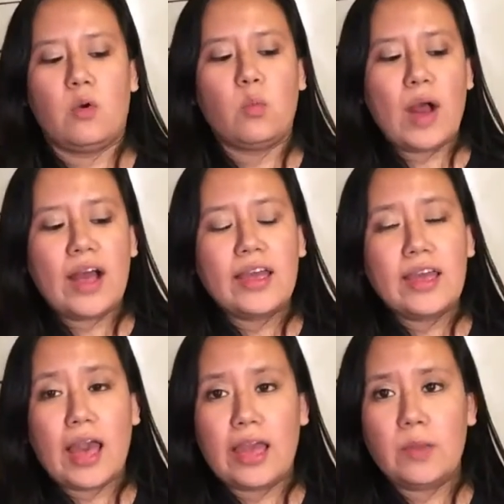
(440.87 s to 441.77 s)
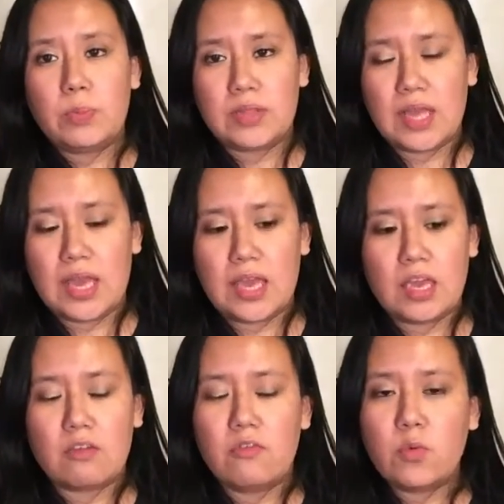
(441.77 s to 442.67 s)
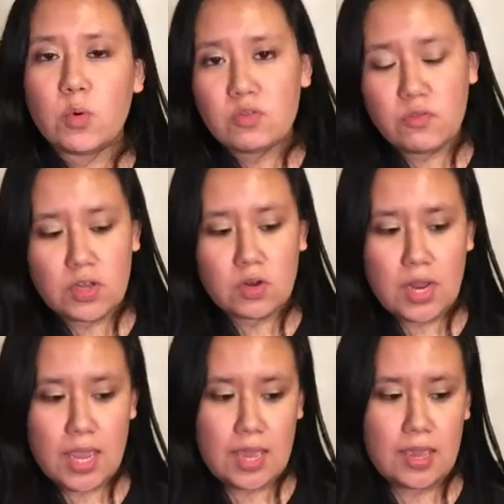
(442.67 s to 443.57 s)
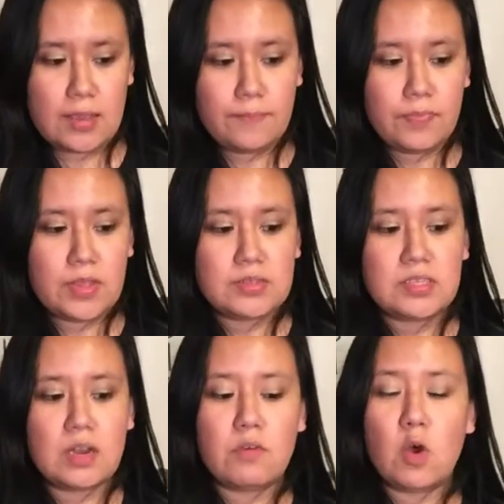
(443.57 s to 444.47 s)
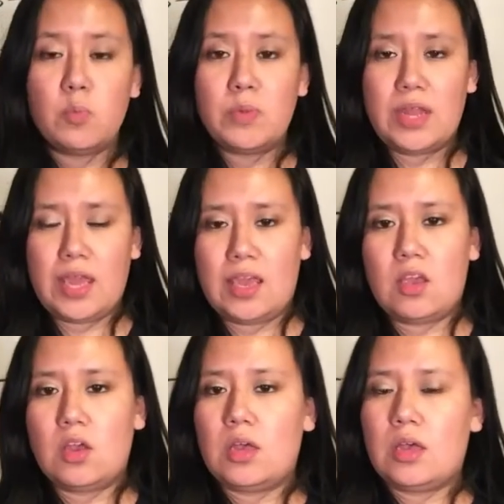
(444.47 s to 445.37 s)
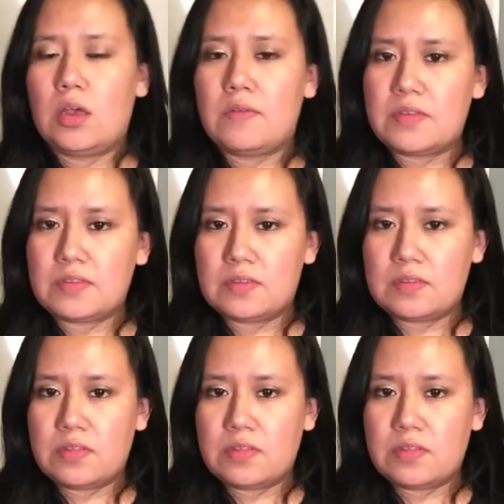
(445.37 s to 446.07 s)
why I play 4th finger A instead of open A on the